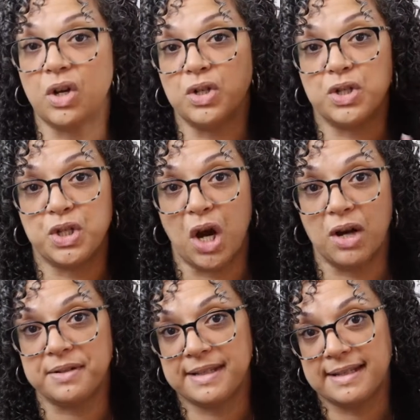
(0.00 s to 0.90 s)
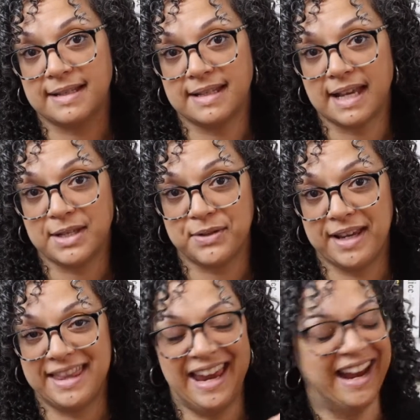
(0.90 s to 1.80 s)
on Starz because it says it
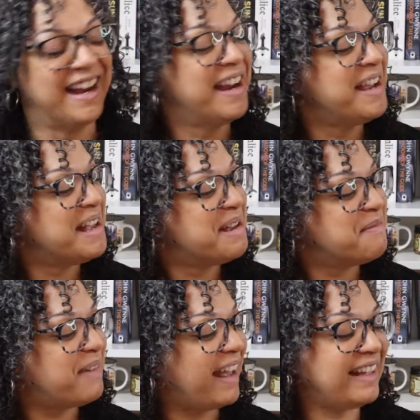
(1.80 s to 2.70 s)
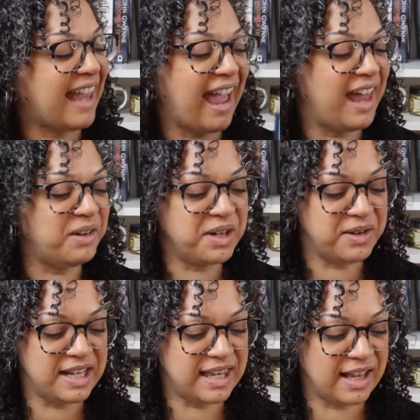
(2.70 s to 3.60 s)
right there. But yeah, I don't know
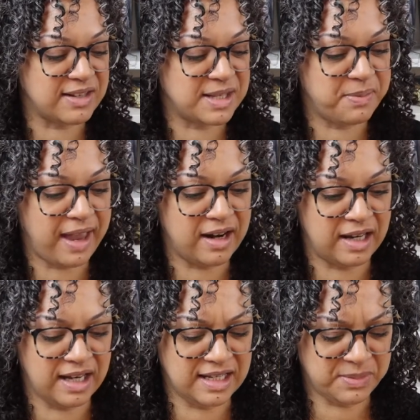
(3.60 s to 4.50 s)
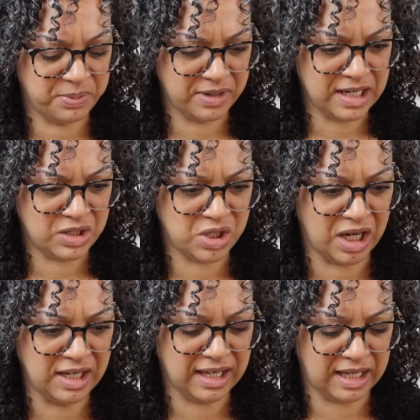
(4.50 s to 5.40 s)
anything else about it. It's pretty
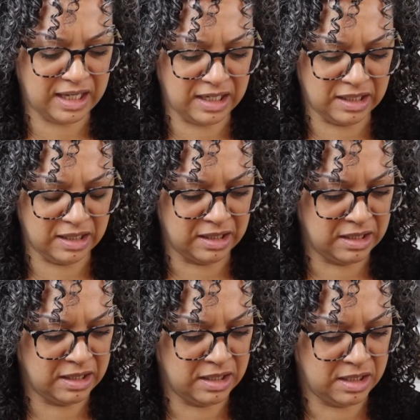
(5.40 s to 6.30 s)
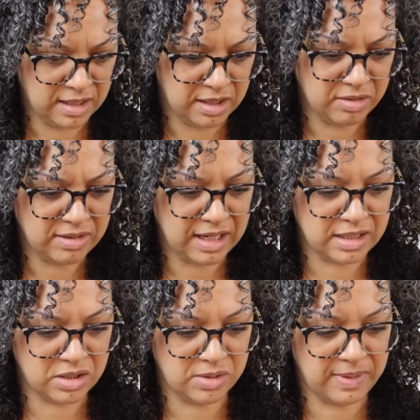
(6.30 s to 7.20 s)
chunky. Oh,
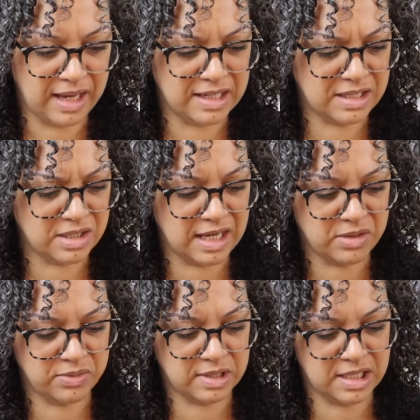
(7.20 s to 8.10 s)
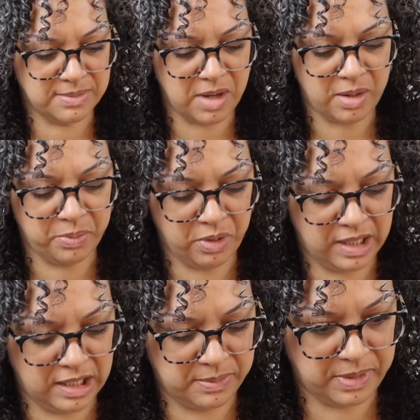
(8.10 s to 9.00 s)
not too bad. It just has really small
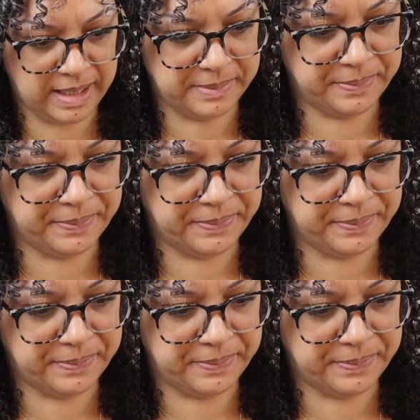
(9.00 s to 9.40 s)
print, but...